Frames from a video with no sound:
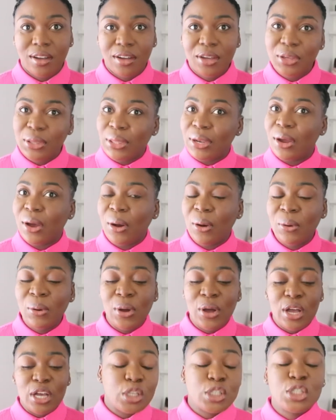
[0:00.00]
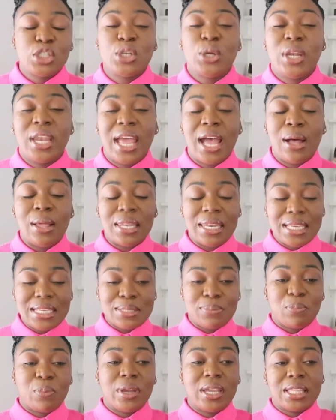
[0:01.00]
you know. So now
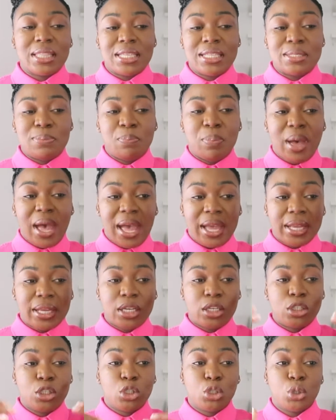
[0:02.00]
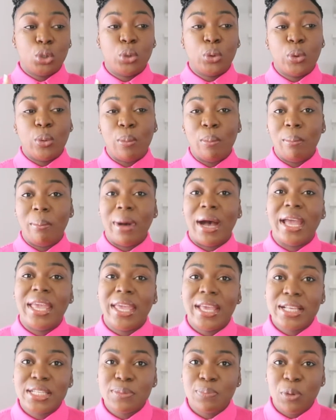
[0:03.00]
let's bring this back to my
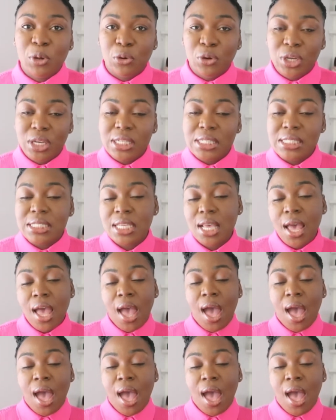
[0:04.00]
experience.